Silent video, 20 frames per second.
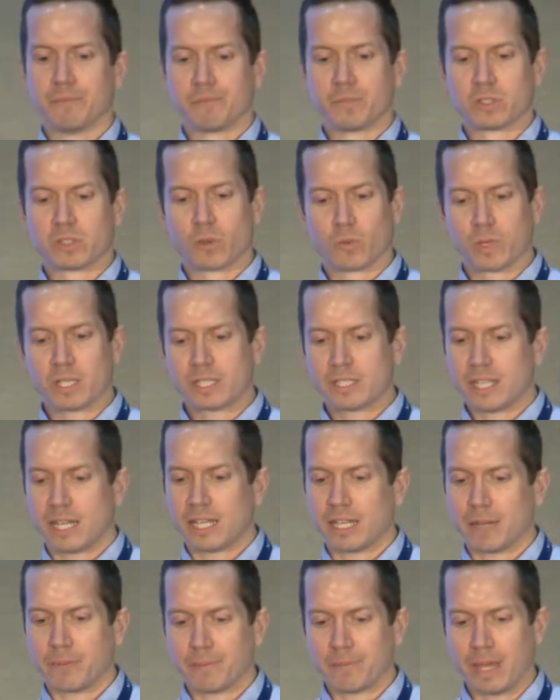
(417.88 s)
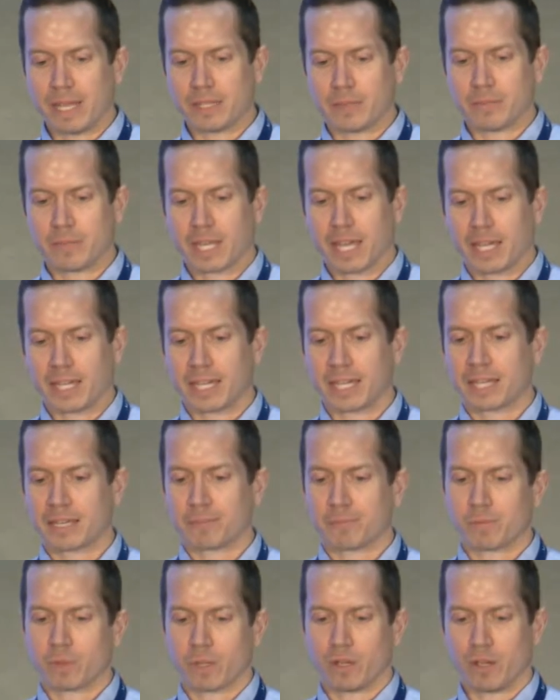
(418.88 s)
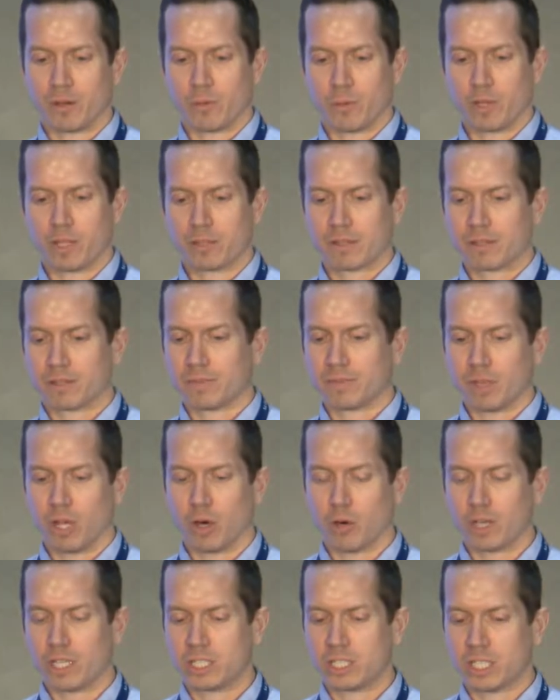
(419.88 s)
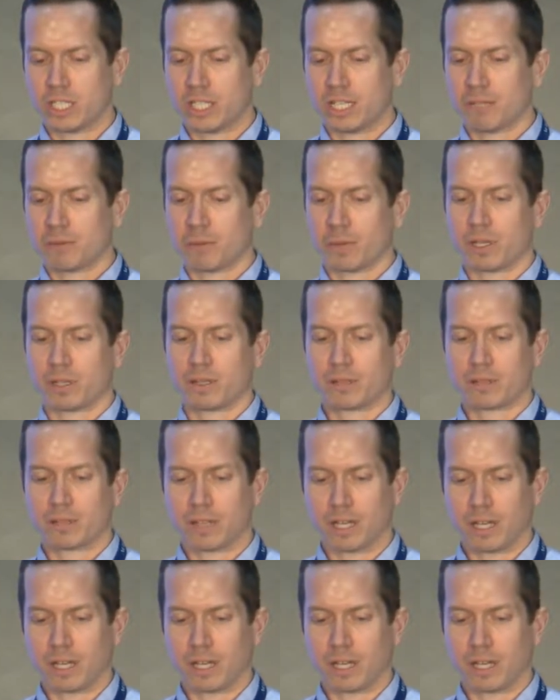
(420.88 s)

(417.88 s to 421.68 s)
So we set up at the beginning with OEG, with